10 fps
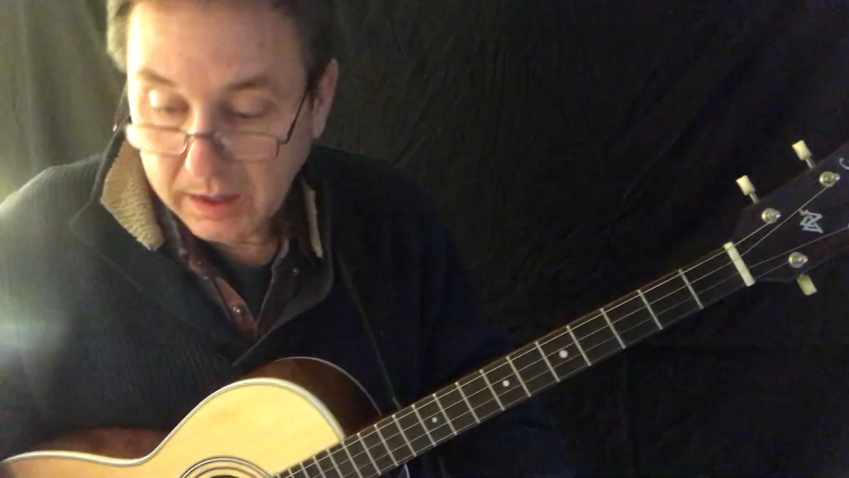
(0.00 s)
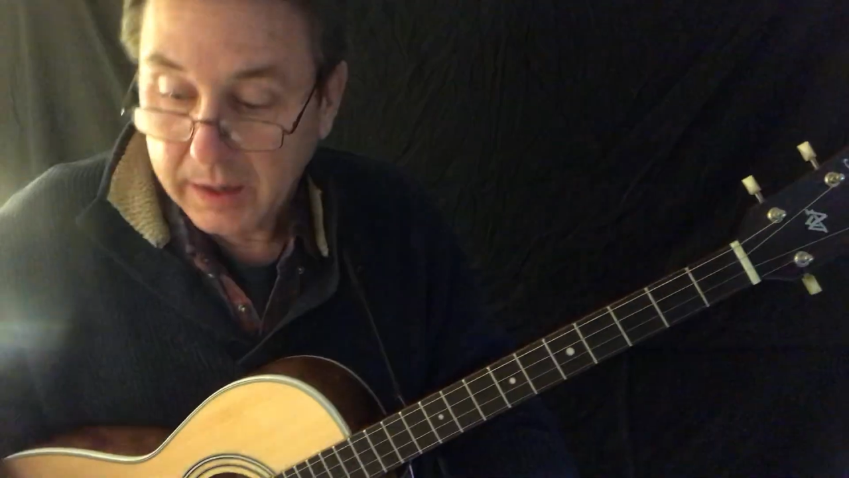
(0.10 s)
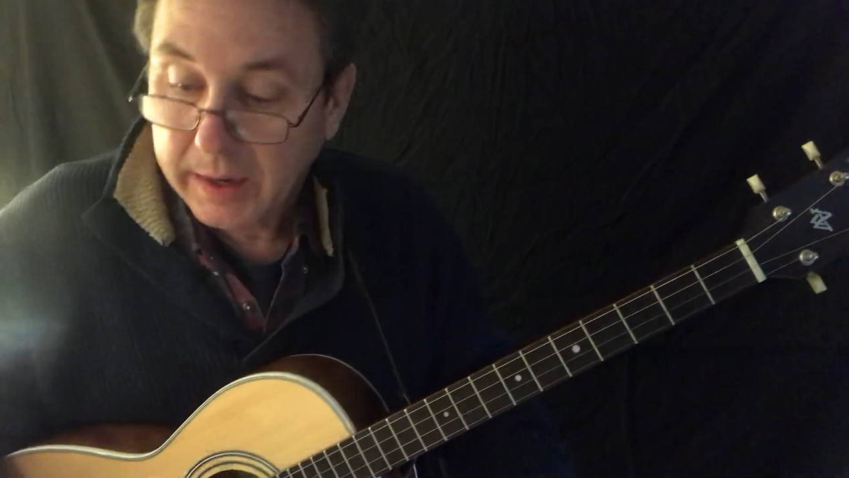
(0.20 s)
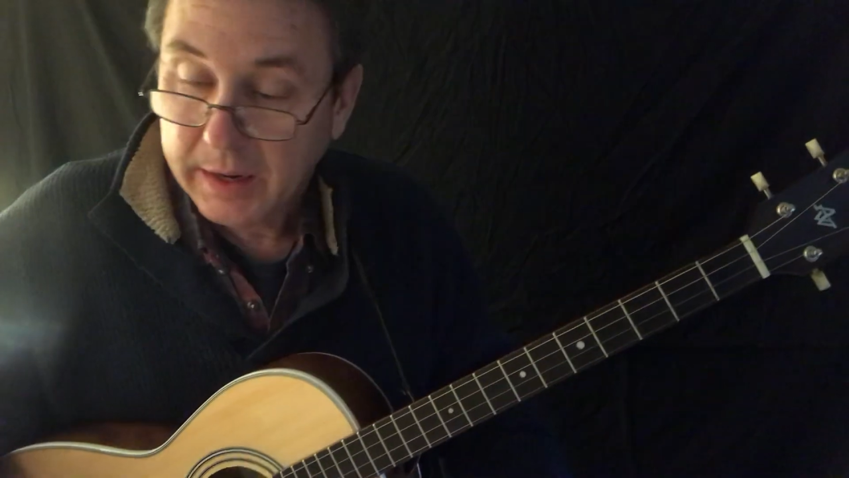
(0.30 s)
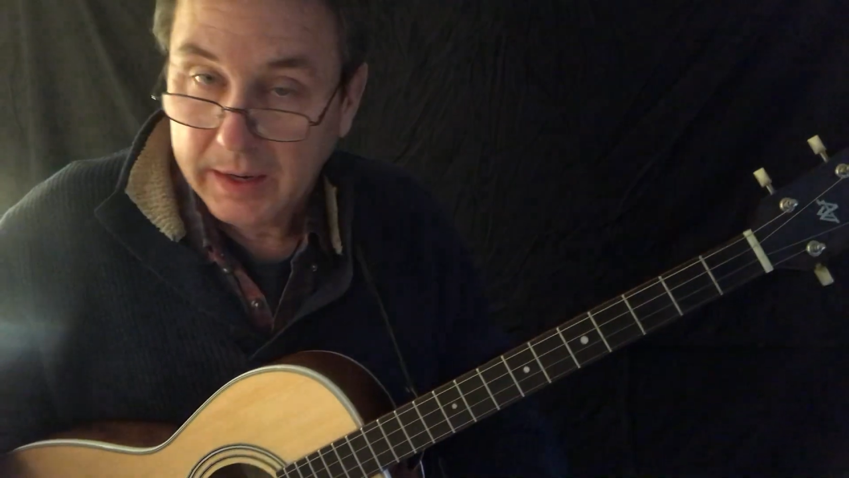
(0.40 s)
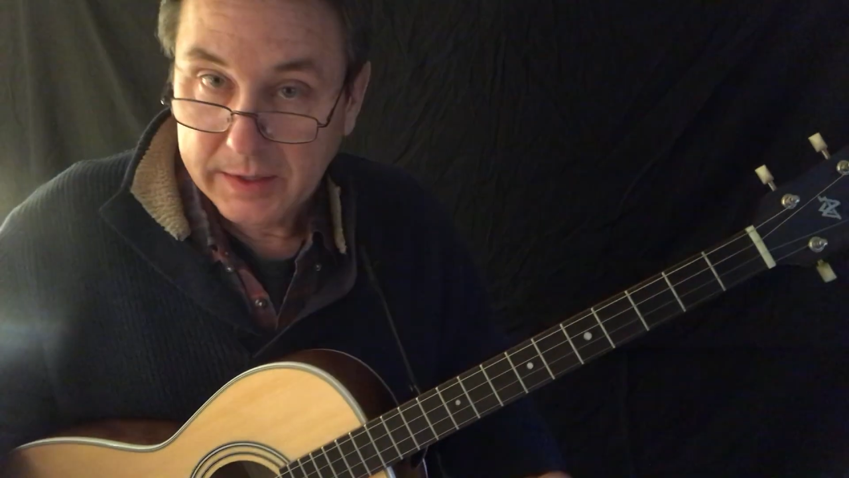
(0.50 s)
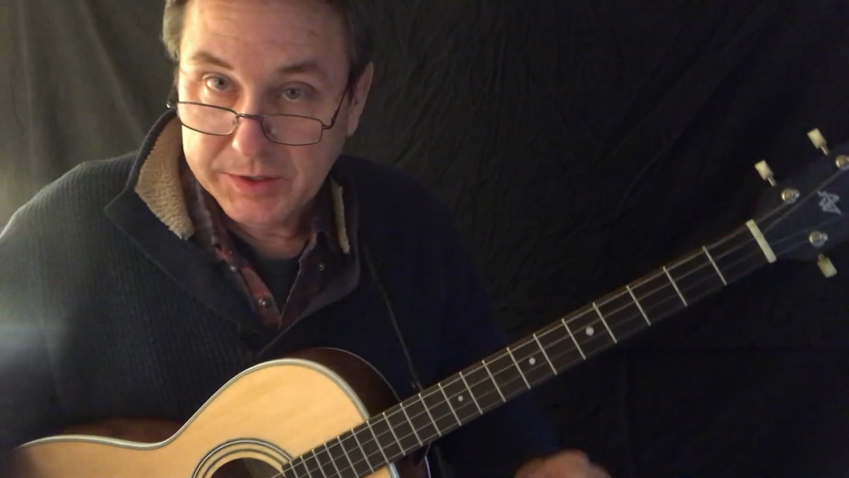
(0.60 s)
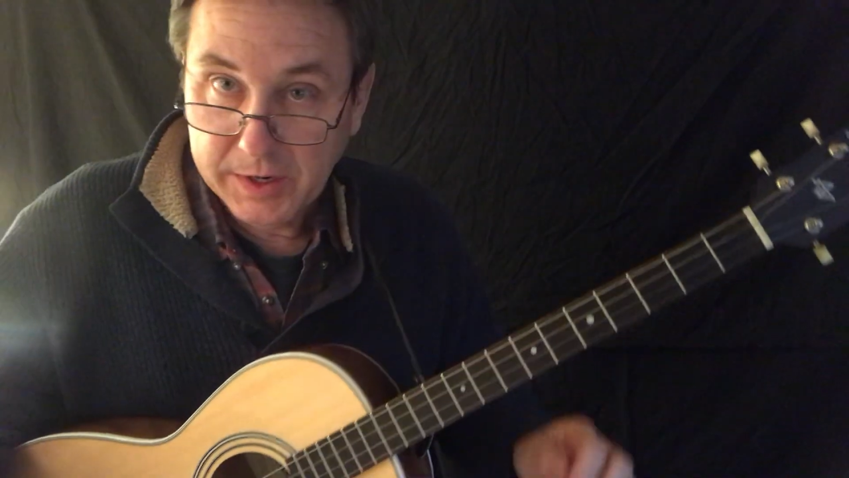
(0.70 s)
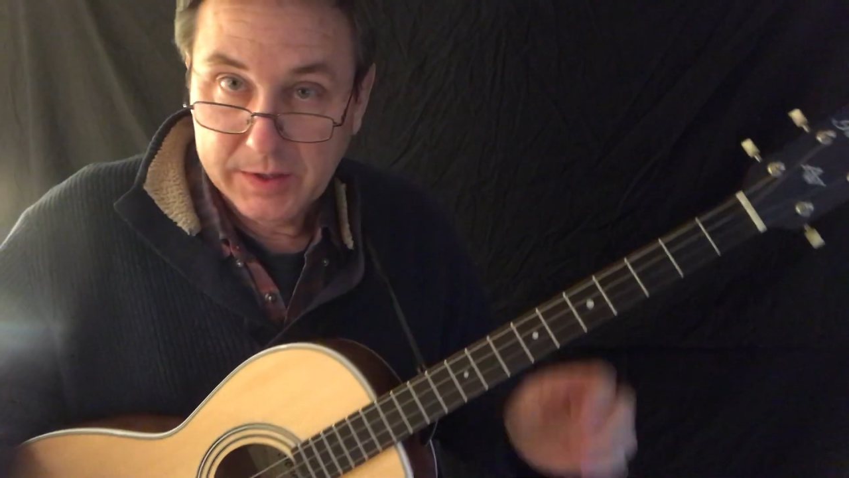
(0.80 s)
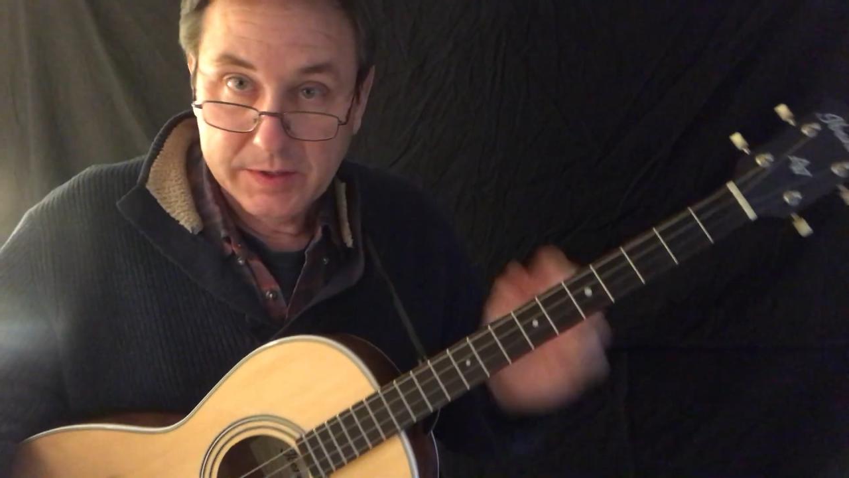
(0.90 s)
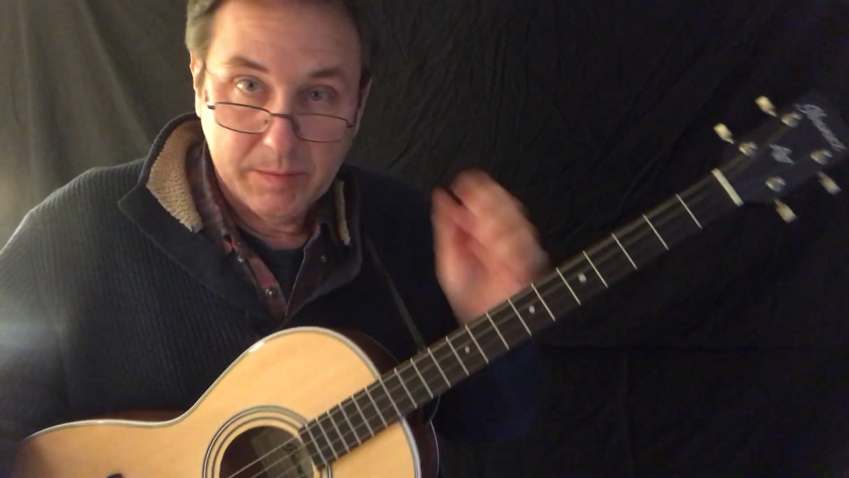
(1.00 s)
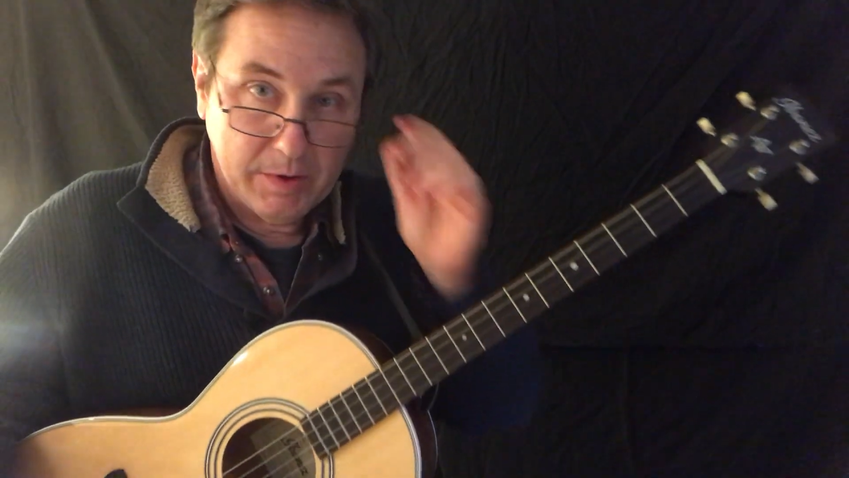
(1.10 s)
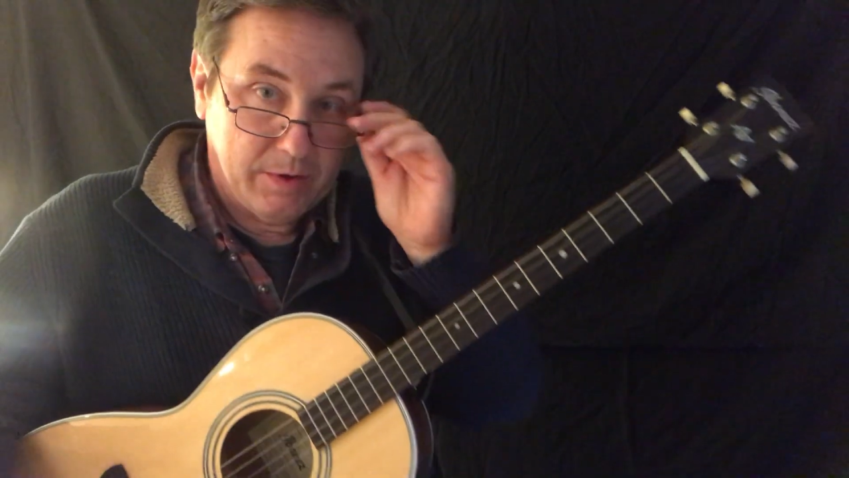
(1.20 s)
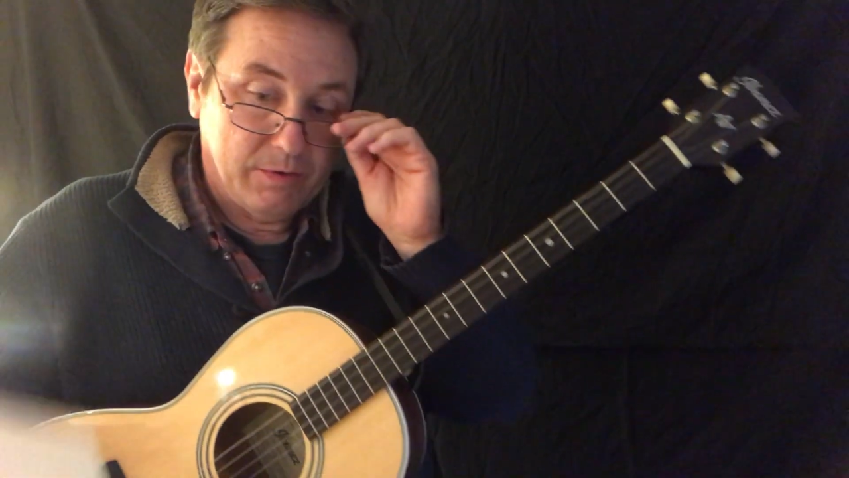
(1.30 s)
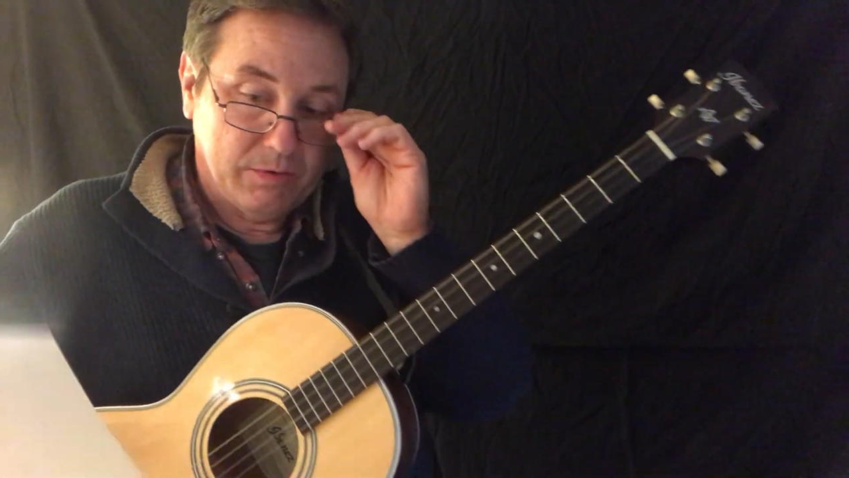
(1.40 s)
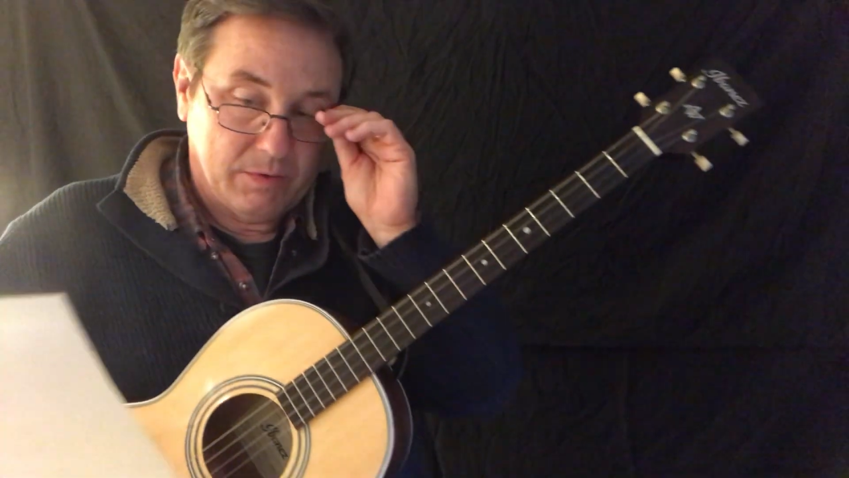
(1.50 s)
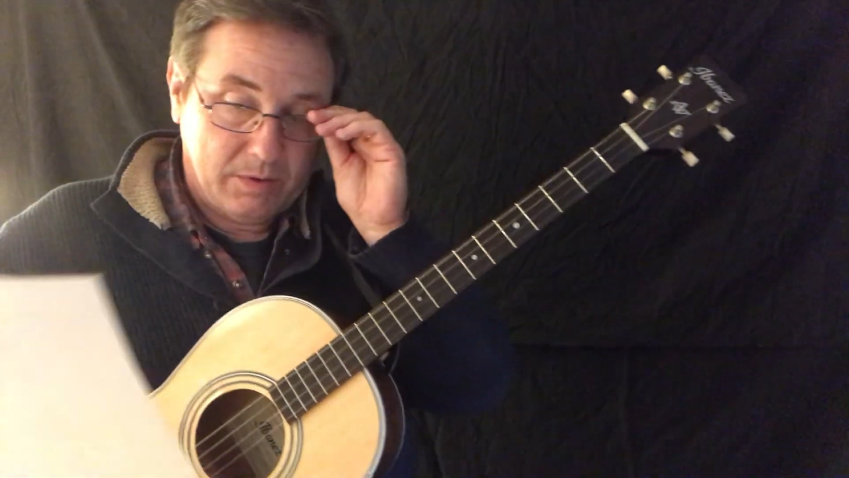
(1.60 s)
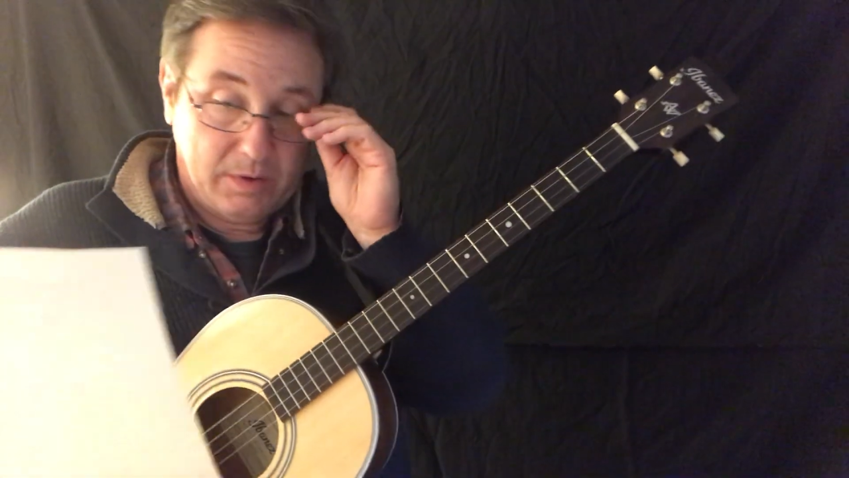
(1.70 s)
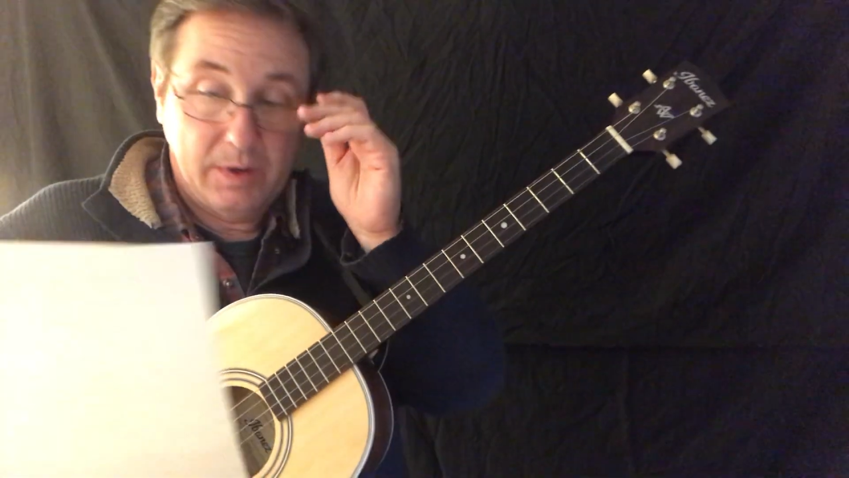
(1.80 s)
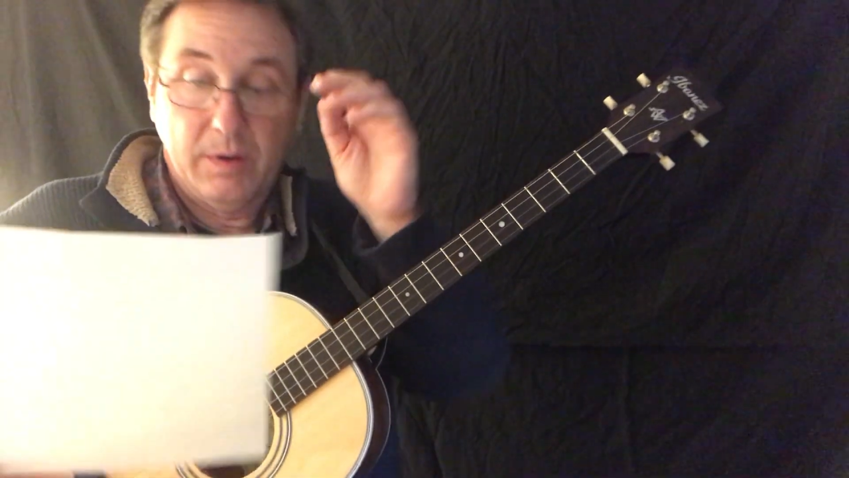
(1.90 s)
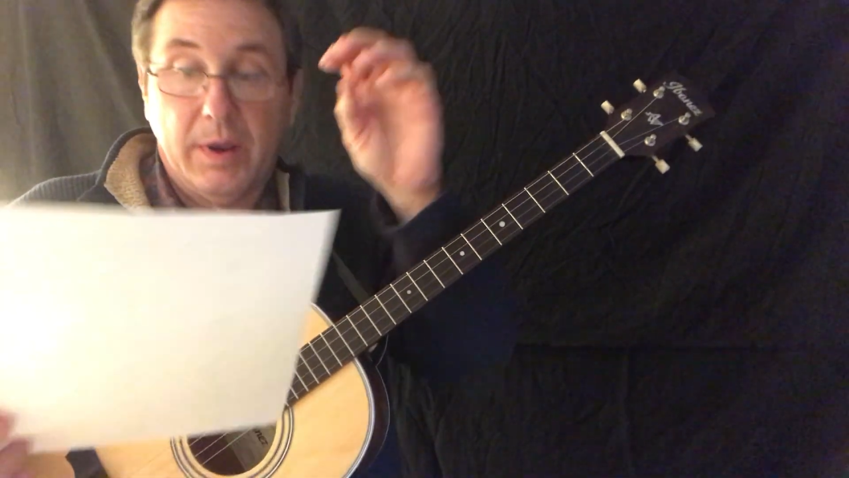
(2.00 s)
Again, I changed some of these and